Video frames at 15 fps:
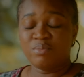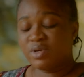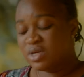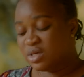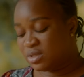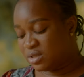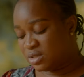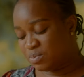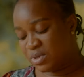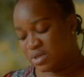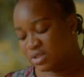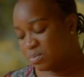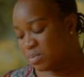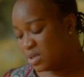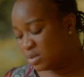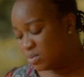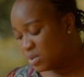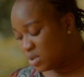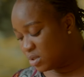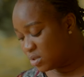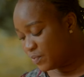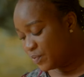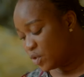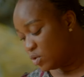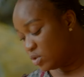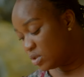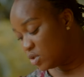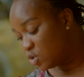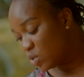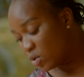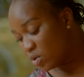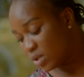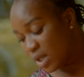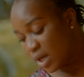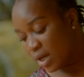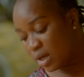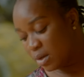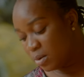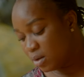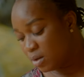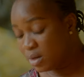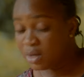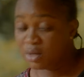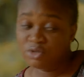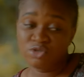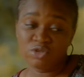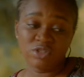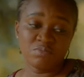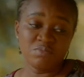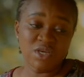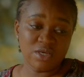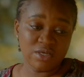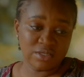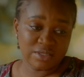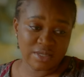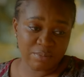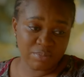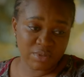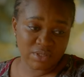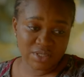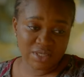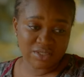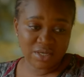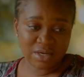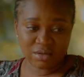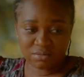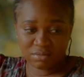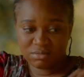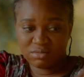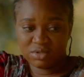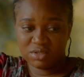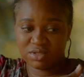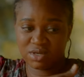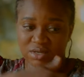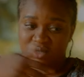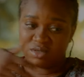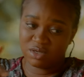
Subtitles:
Please. You see this one under, eh? Just make it snappy, Sacha. This side.